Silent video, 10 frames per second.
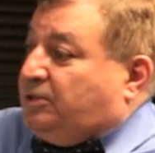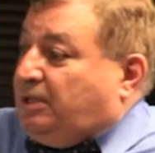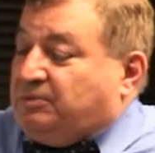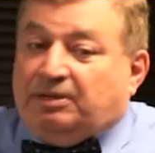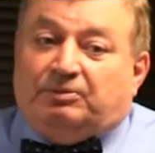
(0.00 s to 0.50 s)

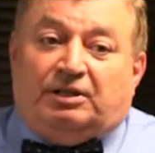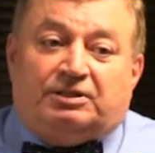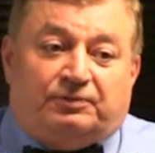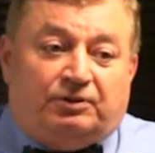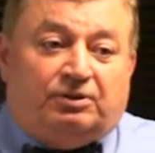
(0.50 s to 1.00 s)
some
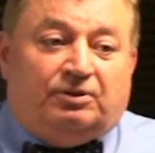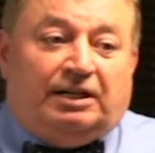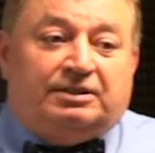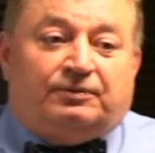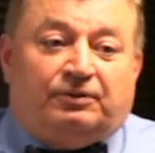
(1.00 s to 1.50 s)
seminars for the
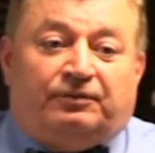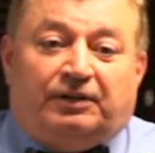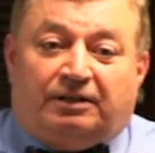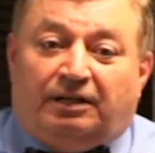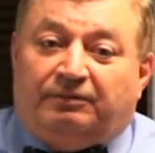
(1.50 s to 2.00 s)
United for the
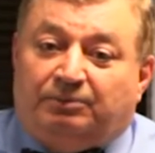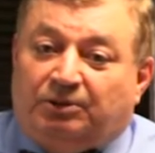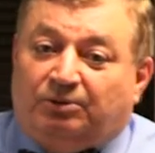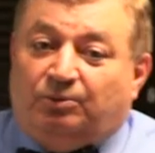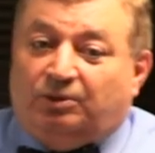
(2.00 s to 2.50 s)
federal
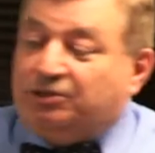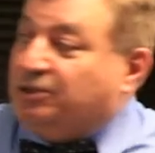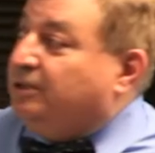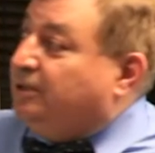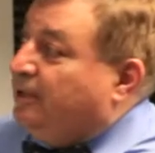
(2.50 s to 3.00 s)
government in
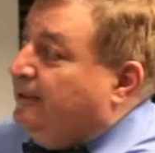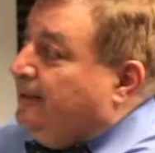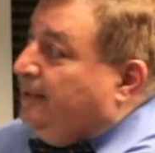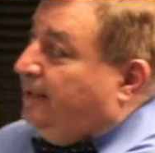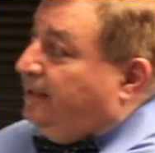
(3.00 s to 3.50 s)
Washington.
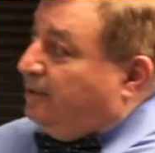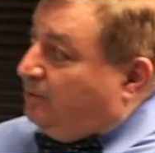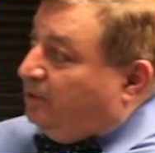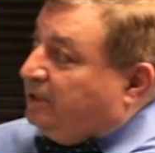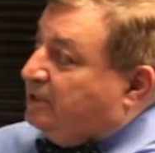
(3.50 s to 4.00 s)
And the
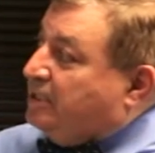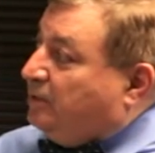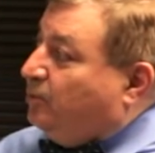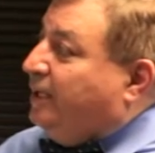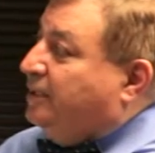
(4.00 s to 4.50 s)
quote is
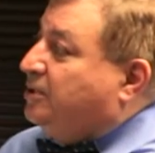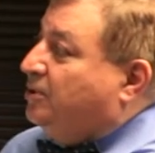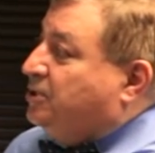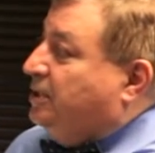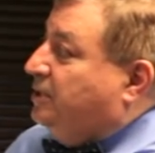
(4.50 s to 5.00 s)
that we are
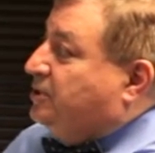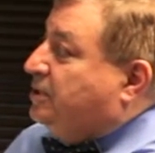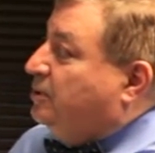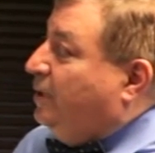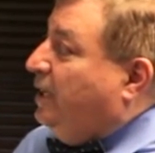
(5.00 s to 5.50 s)

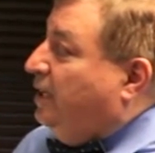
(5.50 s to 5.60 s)
socialists. We are